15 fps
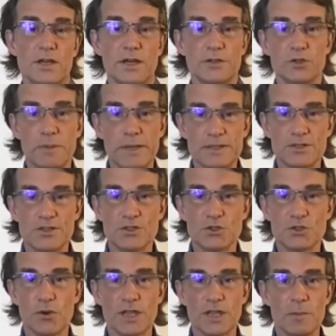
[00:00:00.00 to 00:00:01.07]
Nigel Pitts is
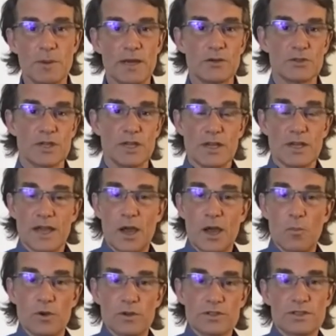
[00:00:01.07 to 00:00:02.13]
talking about,
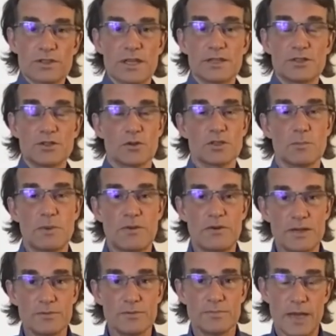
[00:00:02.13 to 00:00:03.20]
and what Dr.
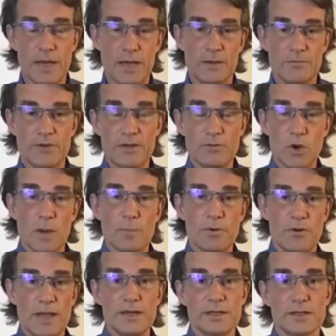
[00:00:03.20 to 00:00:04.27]
Benoit
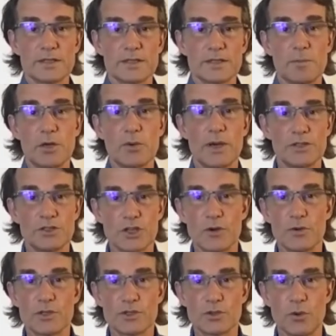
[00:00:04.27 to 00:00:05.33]
Beren at the WHO
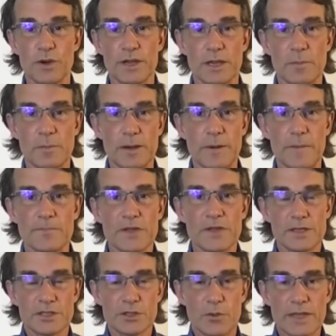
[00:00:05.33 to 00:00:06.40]
is talking about.
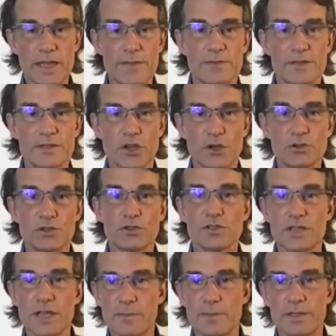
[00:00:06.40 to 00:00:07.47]
So again, the social
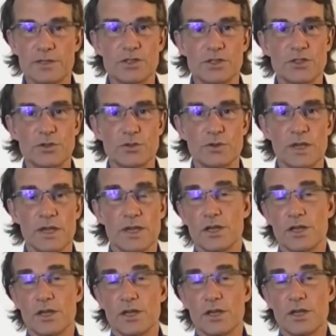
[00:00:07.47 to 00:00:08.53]
determinants, as you
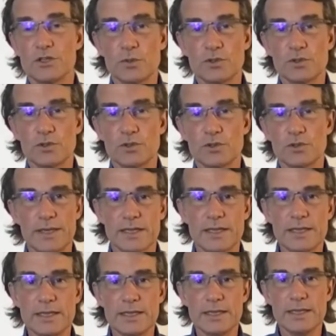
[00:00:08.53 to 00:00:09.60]
will see, is a
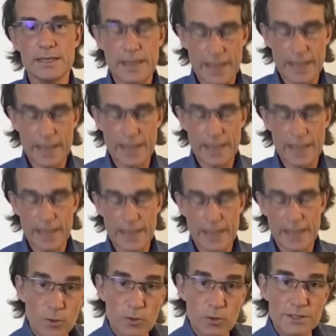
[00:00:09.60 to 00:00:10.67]
key element of
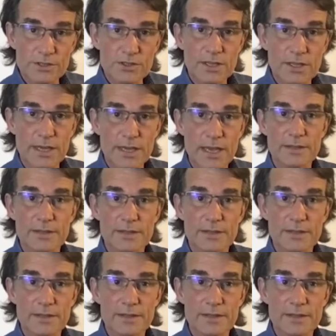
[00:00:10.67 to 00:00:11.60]
bringing all this together.